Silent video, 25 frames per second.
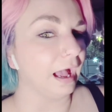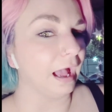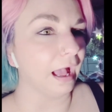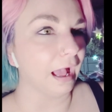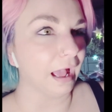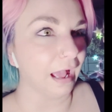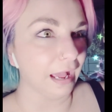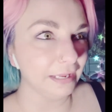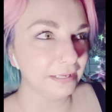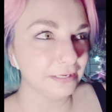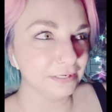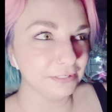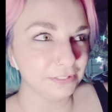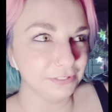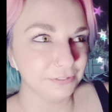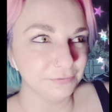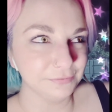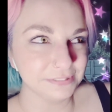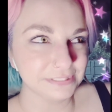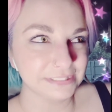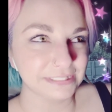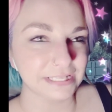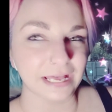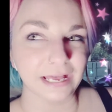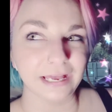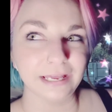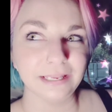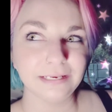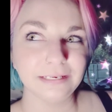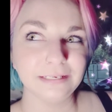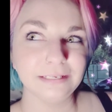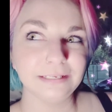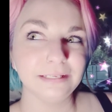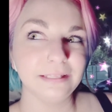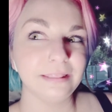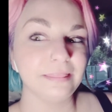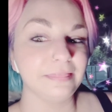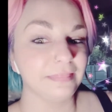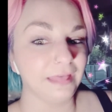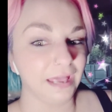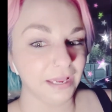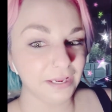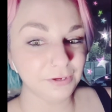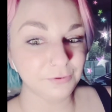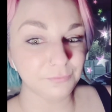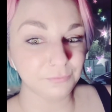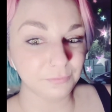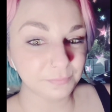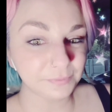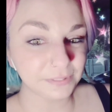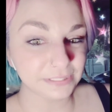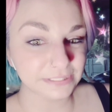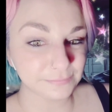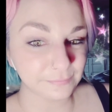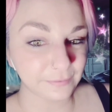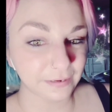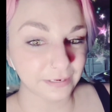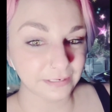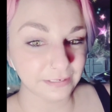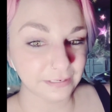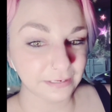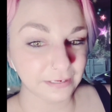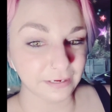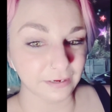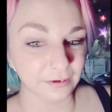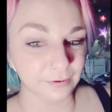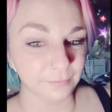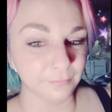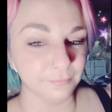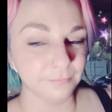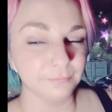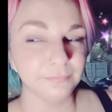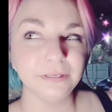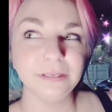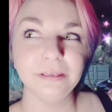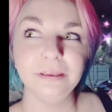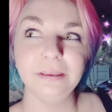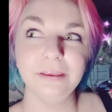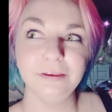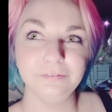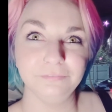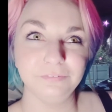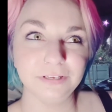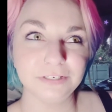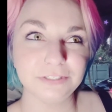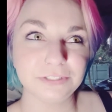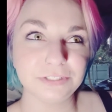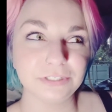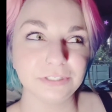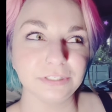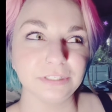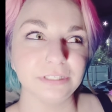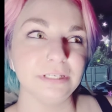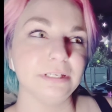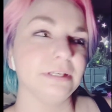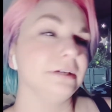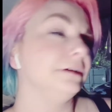I could use that. That could replace my income eventually.